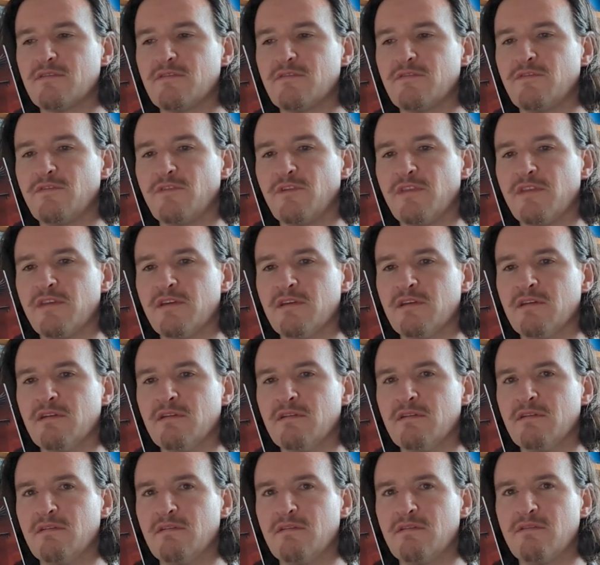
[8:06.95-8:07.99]
for
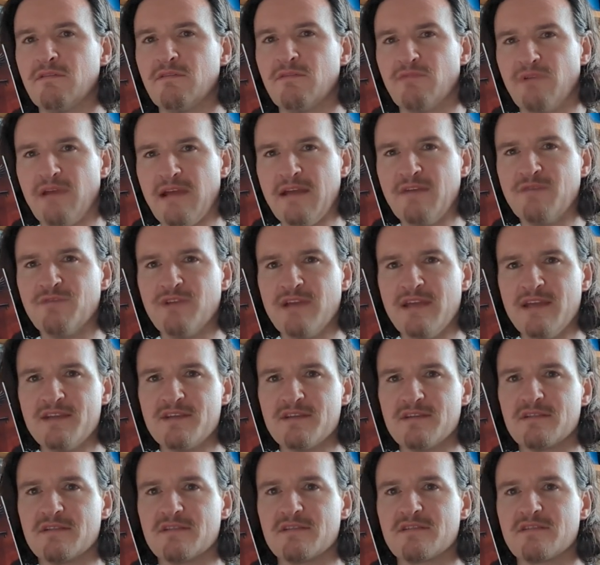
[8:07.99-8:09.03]
the red
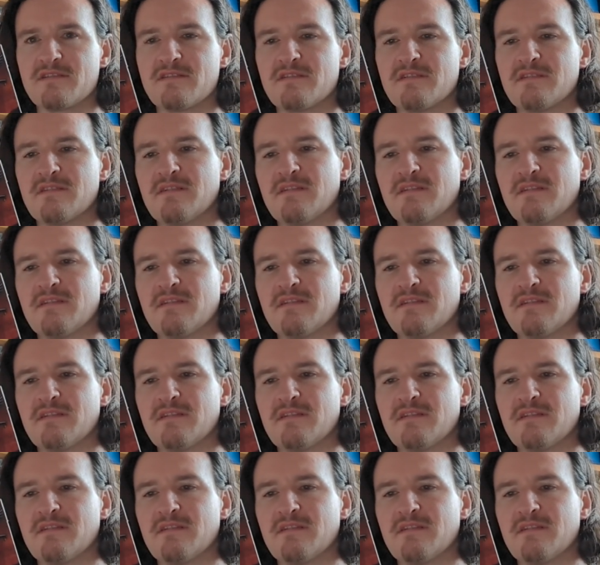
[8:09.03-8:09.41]
races."